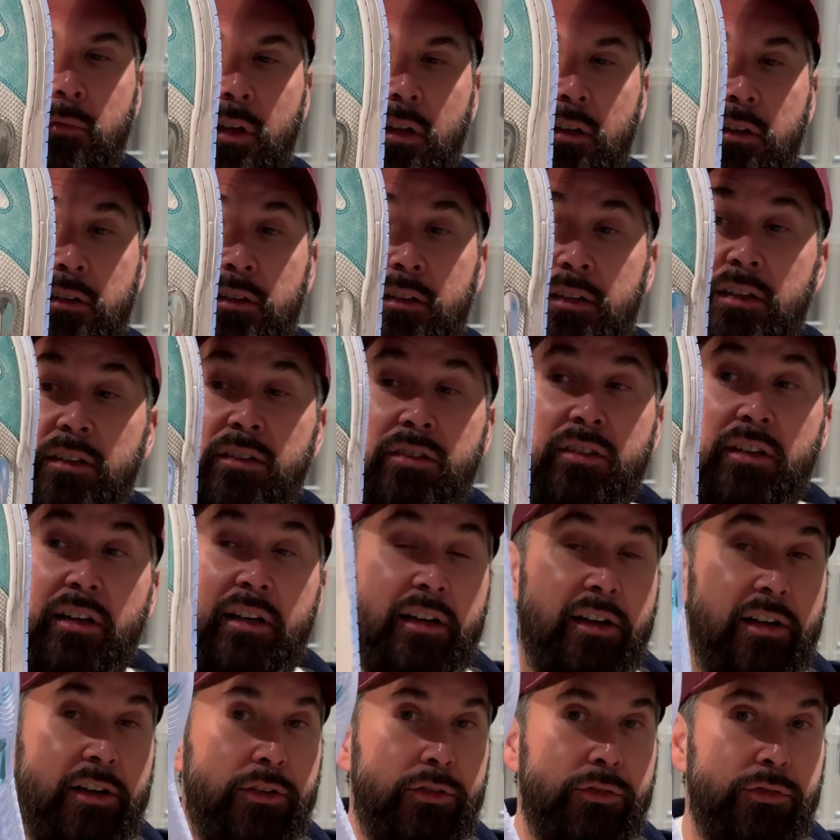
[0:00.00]
this
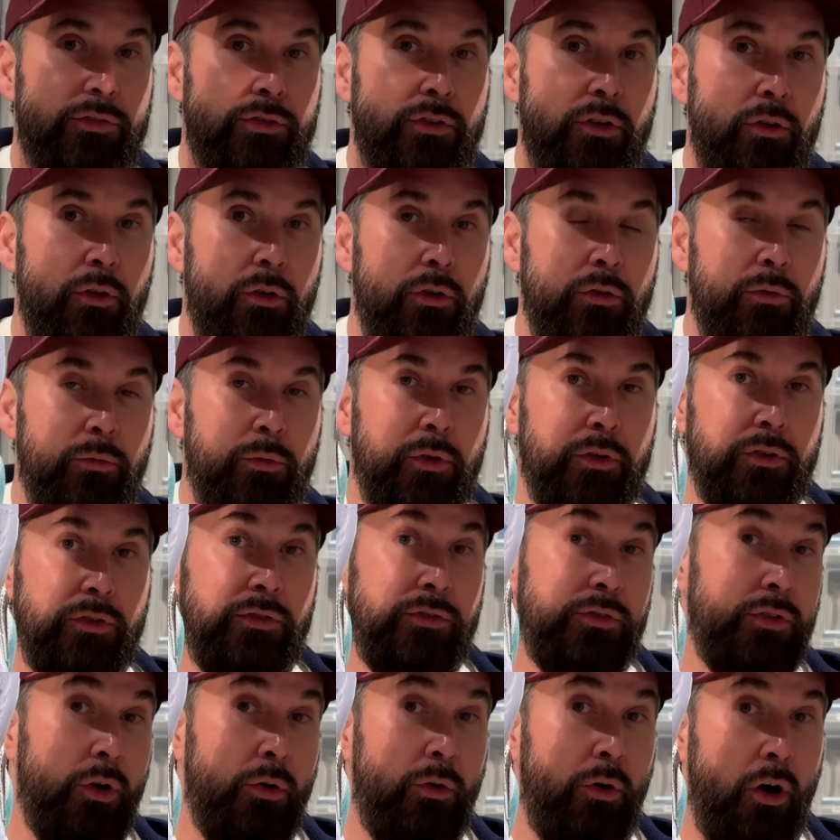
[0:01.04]
clear sole was
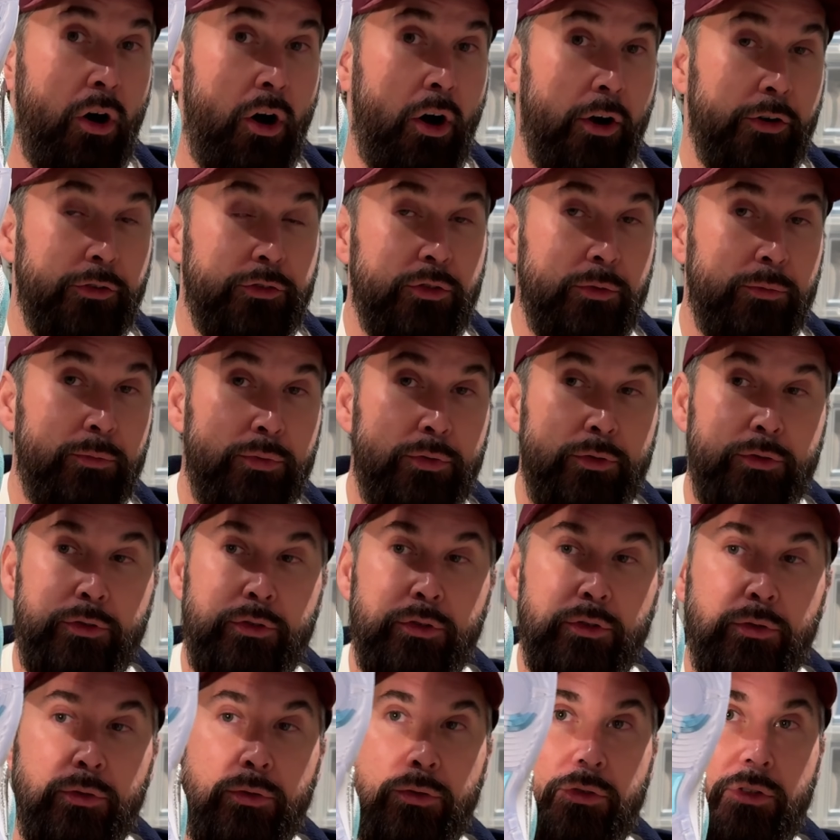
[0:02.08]
so hard to
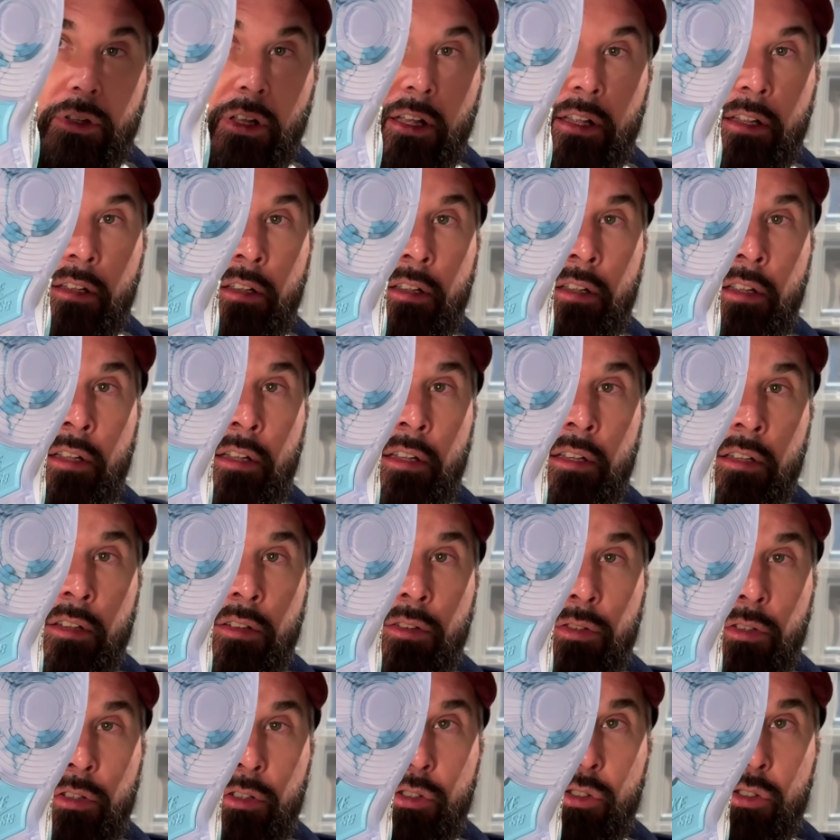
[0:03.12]
produce, so the